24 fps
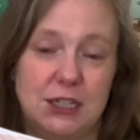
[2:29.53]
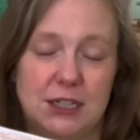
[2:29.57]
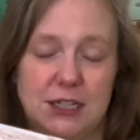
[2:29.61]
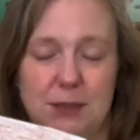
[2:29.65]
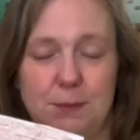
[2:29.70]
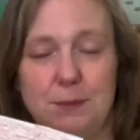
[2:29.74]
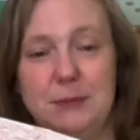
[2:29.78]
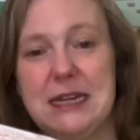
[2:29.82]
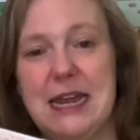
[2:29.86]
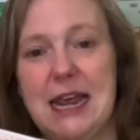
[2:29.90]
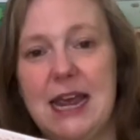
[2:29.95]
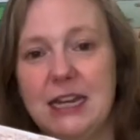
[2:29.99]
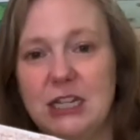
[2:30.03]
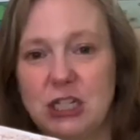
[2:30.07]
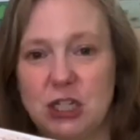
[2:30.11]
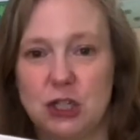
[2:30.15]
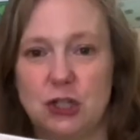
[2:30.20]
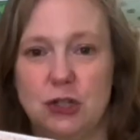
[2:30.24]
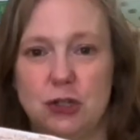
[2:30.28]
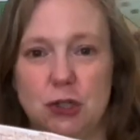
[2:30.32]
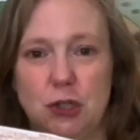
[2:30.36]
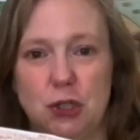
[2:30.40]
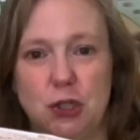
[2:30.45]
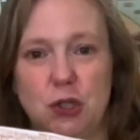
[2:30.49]
some
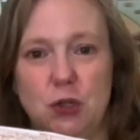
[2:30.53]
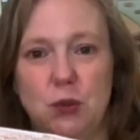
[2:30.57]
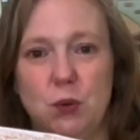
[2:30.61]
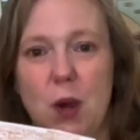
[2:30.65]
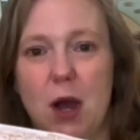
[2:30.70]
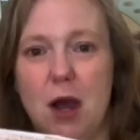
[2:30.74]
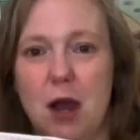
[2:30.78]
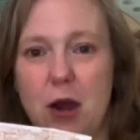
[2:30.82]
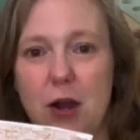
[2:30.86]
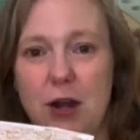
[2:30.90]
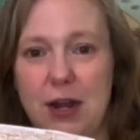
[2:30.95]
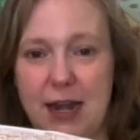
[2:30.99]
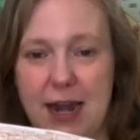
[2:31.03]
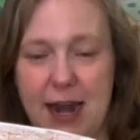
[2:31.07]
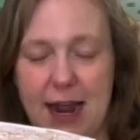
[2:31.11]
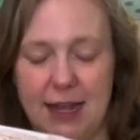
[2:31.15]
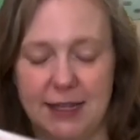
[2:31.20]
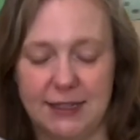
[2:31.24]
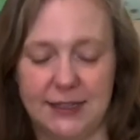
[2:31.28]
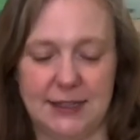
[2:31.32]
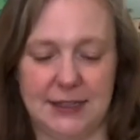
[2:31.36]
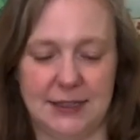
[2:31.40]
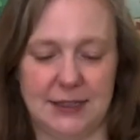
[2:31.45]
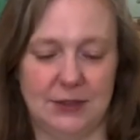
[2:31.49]
texture to our
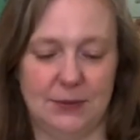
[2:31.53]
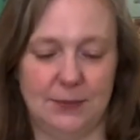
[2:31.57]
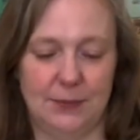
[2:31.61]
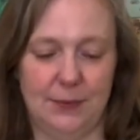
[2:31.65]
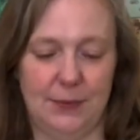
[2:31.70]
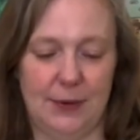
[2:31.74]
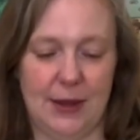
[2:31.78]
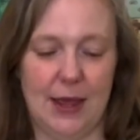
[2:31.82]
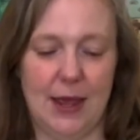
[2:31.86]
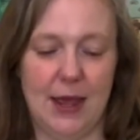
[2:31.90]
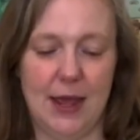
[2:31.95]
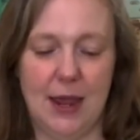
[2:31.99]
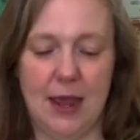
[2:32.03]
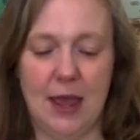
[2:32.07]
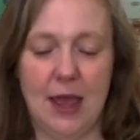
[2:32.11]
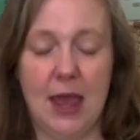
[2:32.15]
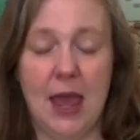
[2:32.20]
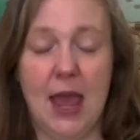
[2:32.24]
nest. Okay.